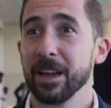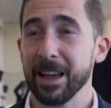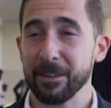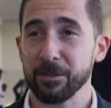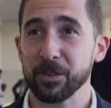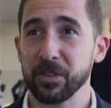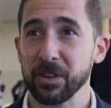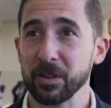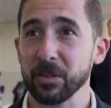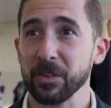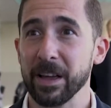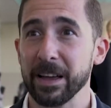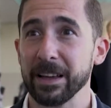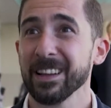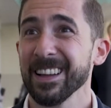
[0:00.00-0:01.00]
every single
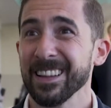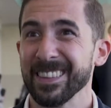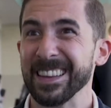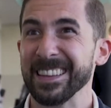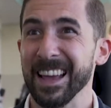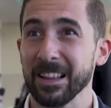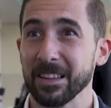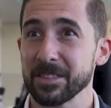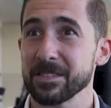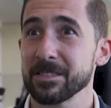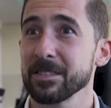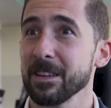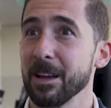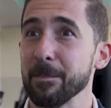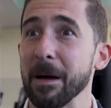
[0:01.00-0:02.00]
day that tell us
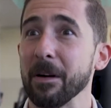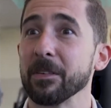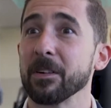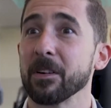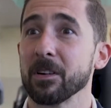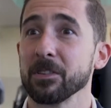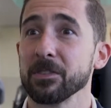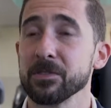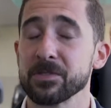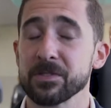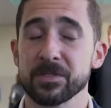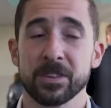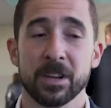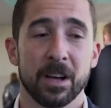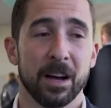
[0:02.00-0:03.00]
about our
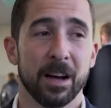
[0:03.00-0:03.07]
users.